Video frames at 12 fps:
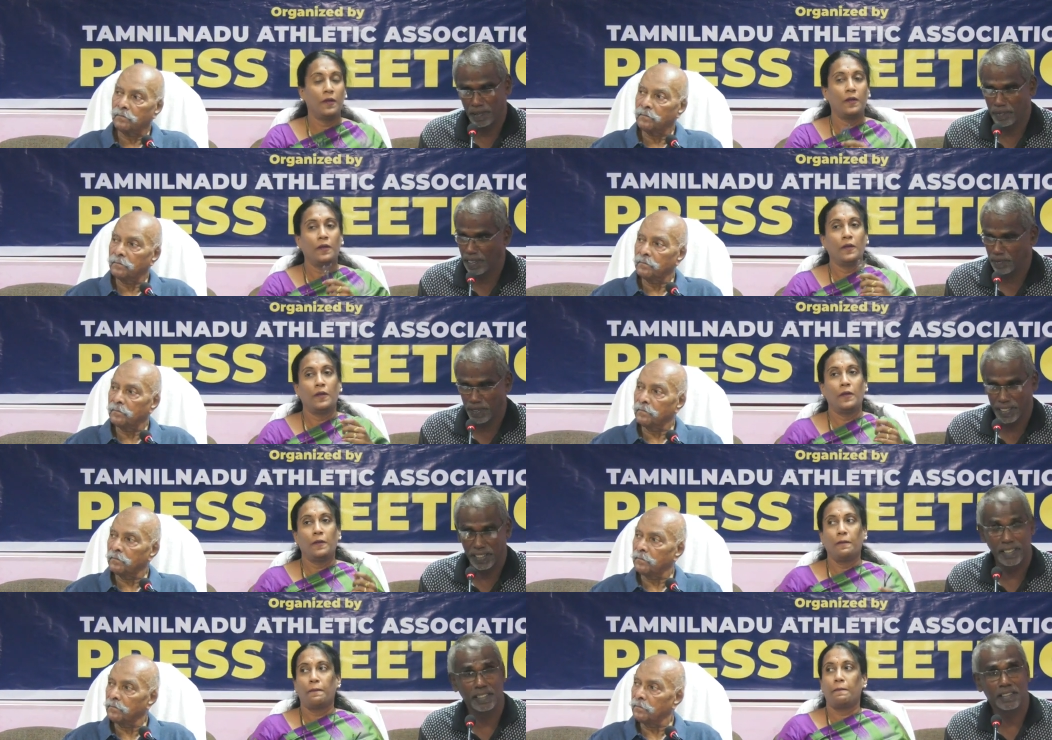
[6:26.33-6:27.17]
Speaker 1: sir and Madam
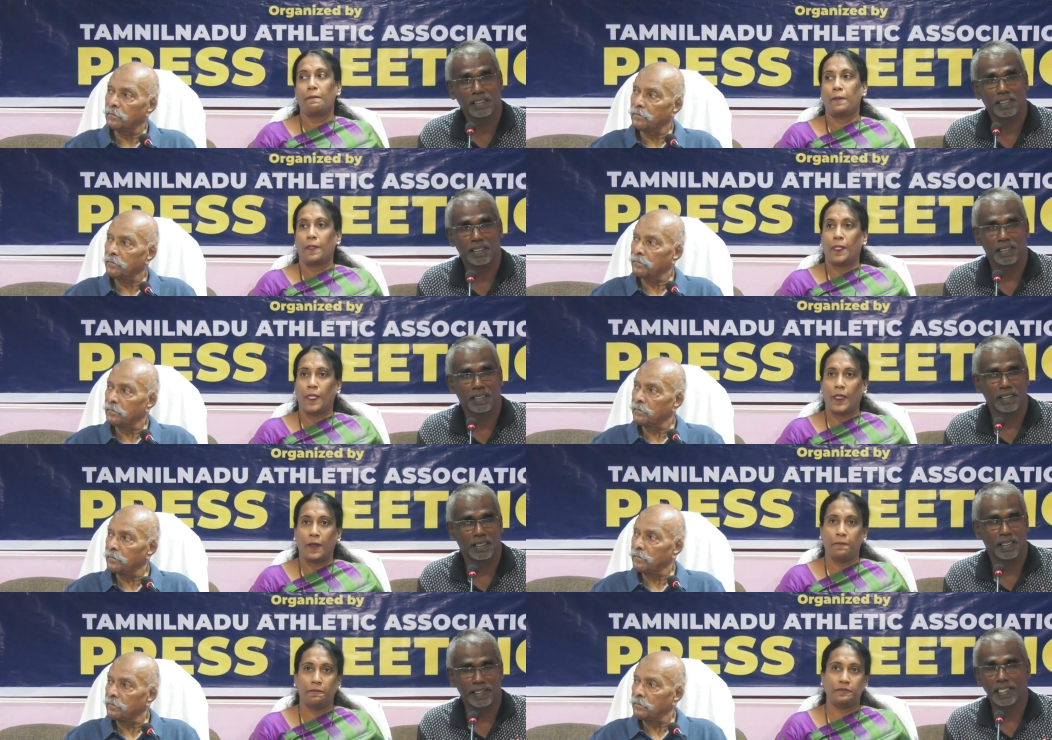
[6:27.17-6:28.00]
sir said,
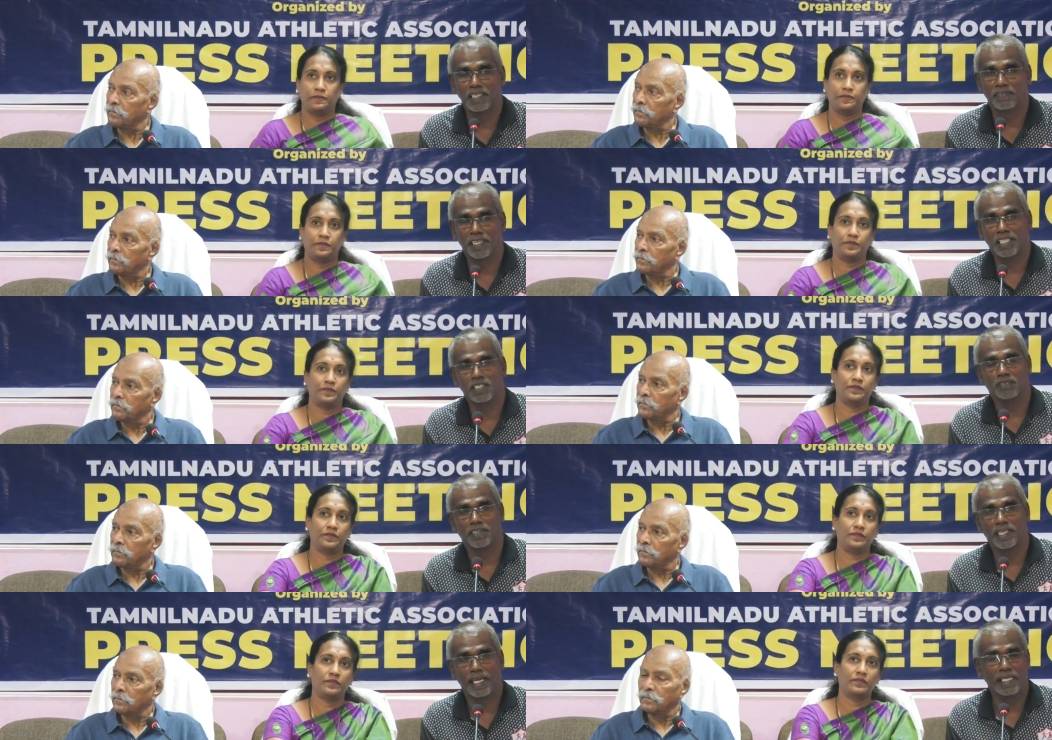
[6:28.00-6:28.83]
Athletic Federation
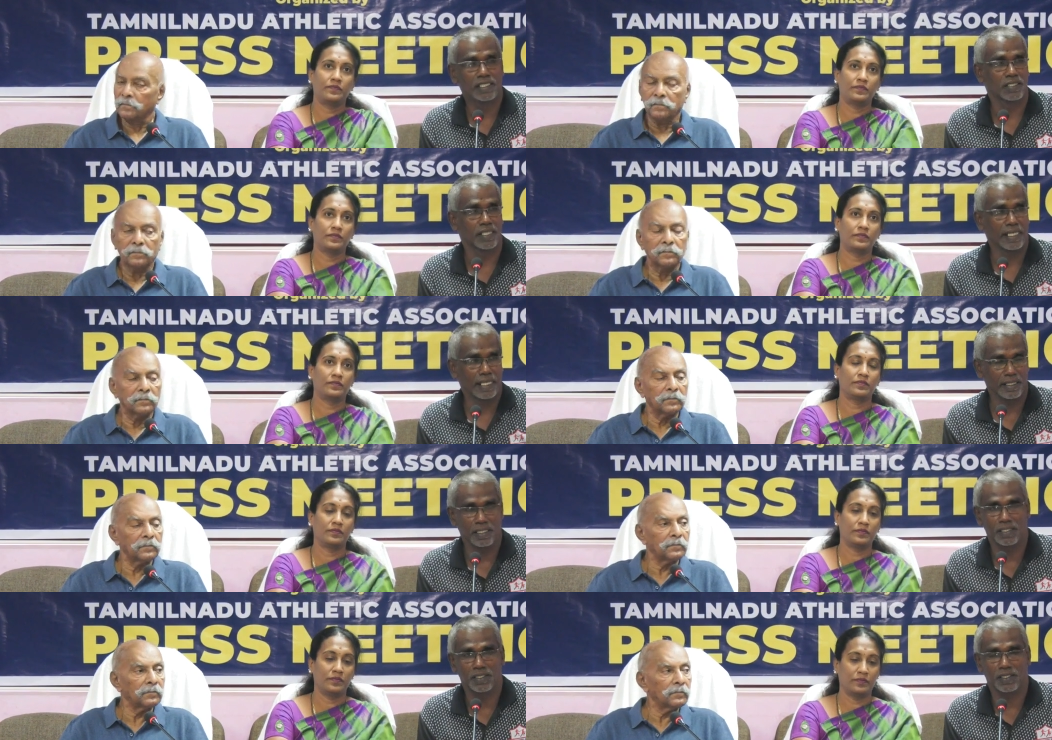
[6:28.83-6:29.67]
of India is
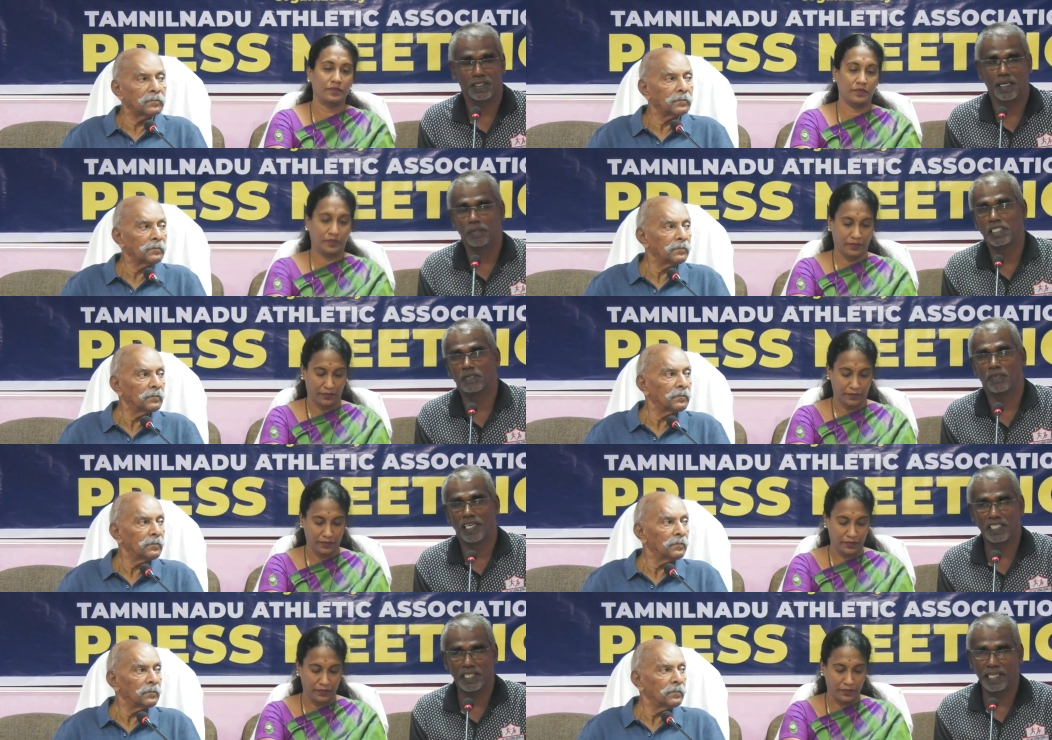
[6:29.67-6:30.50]
taking this championship
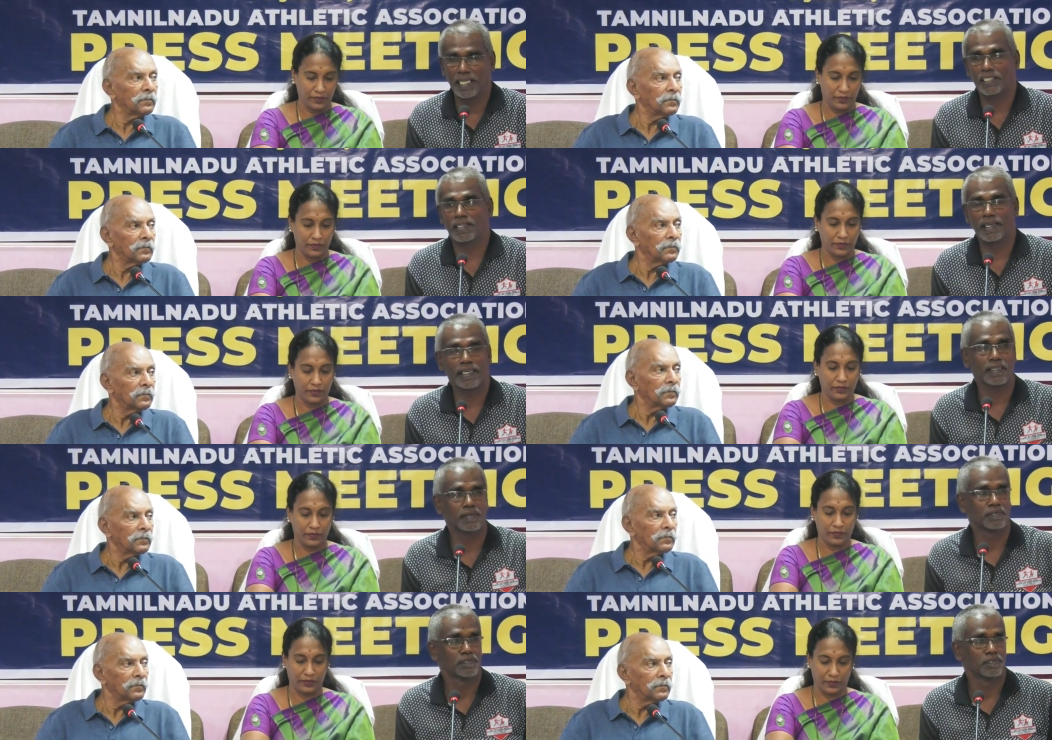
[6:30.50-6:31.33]
very seriously.
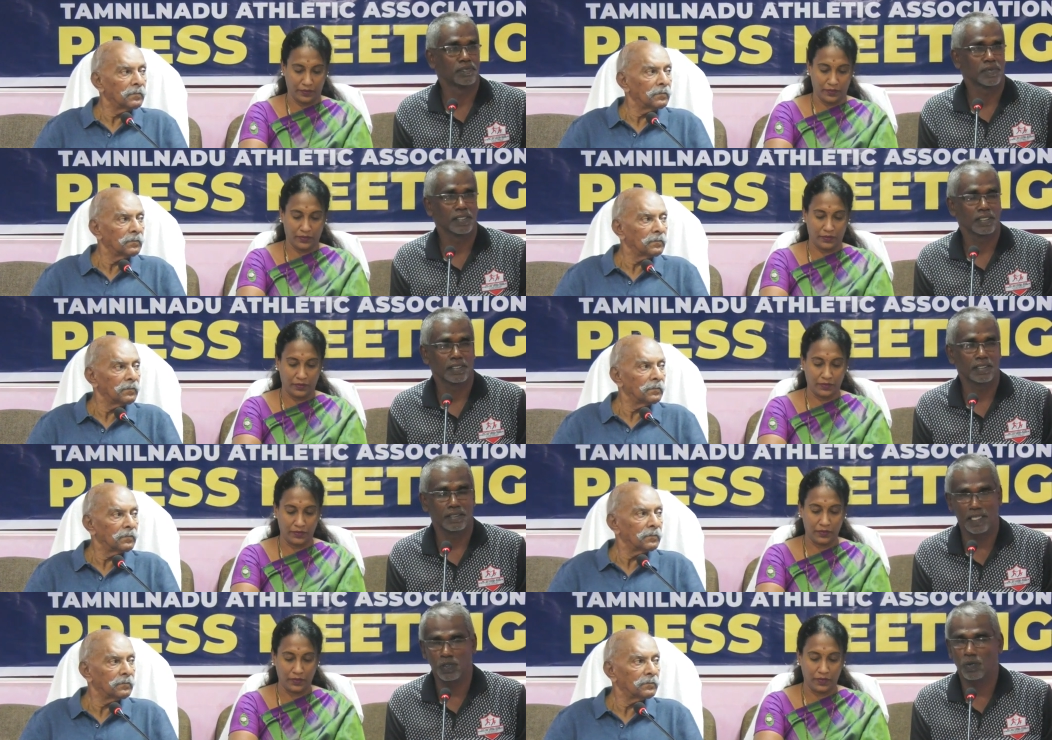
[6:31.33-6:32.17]

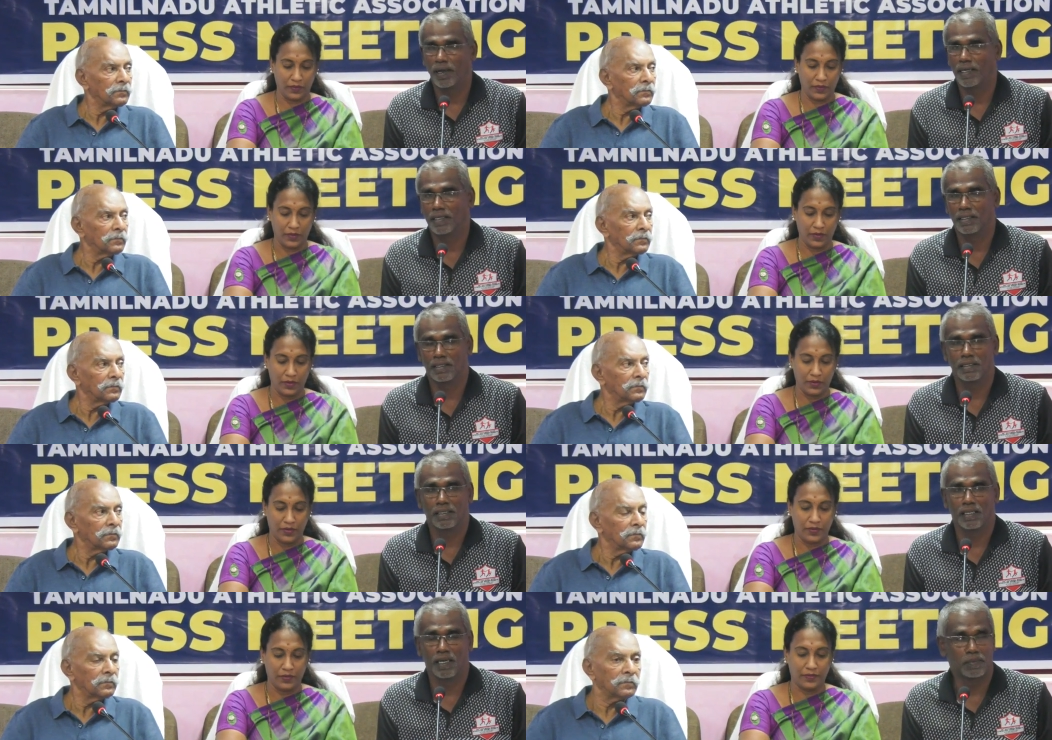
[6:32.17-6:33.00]
That is why
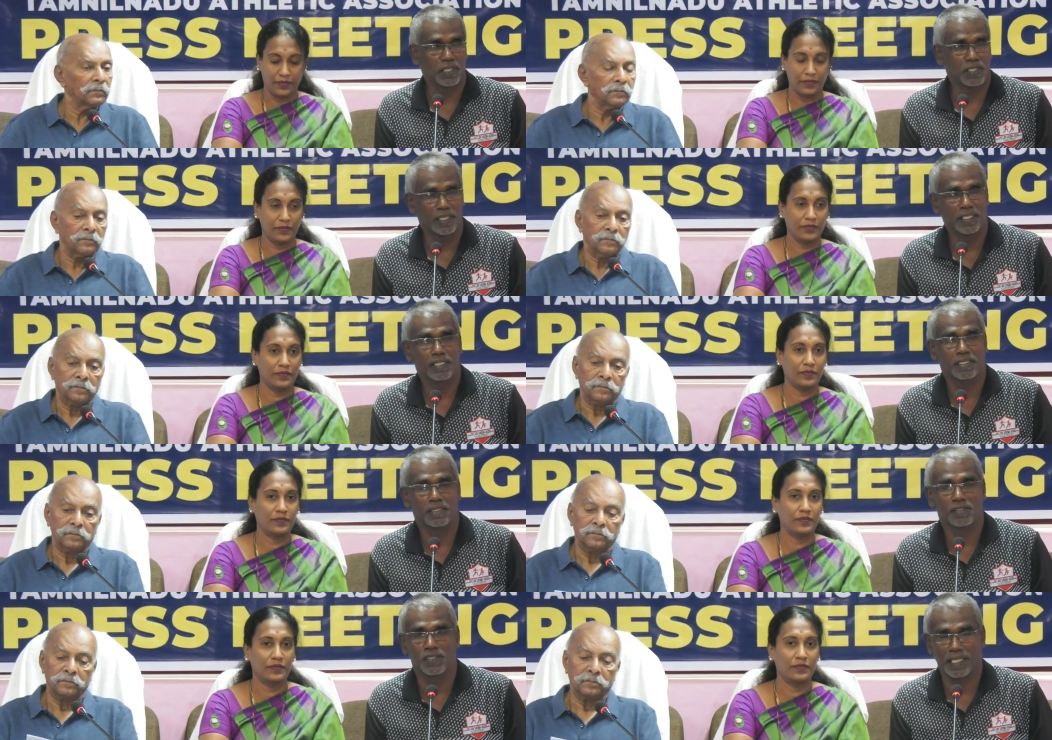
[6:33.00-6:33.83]
our president,
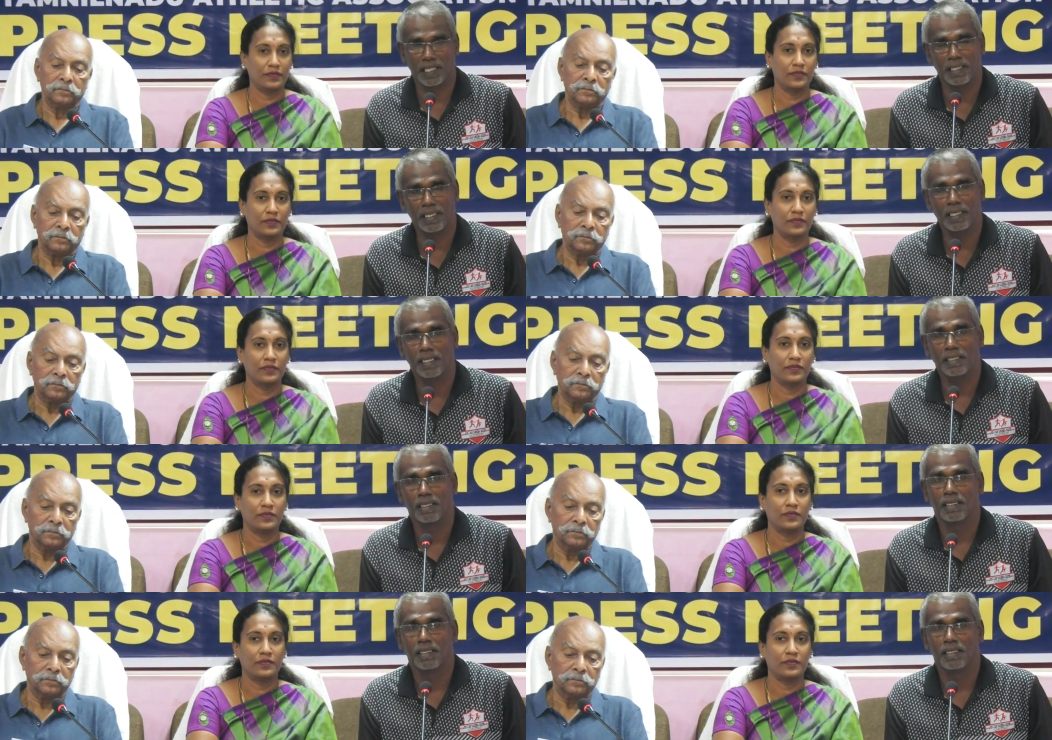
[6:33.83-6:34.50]
secretary,